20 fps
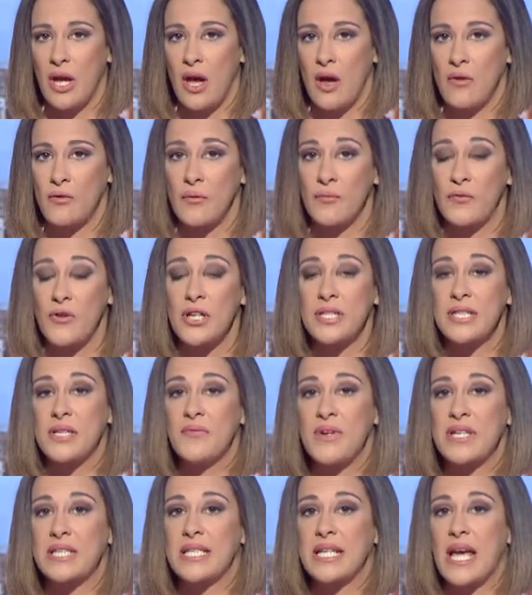From first
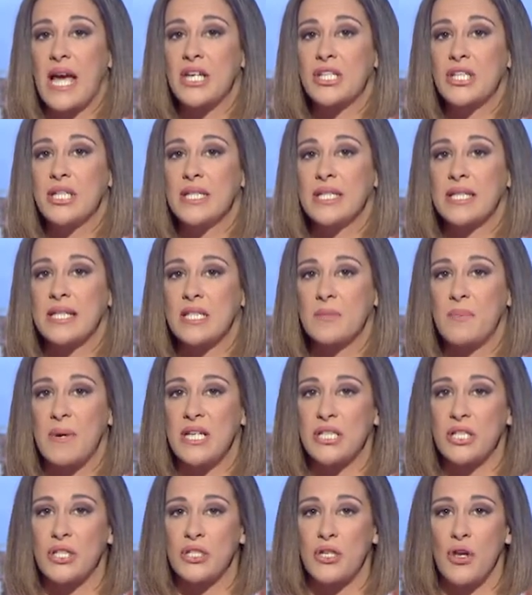investigations, it has
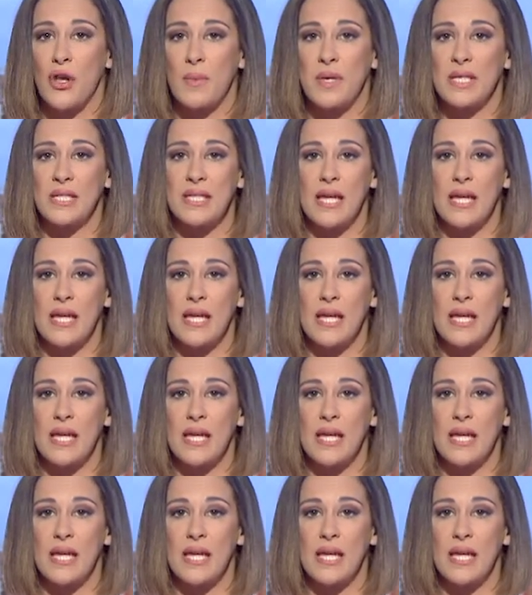been determined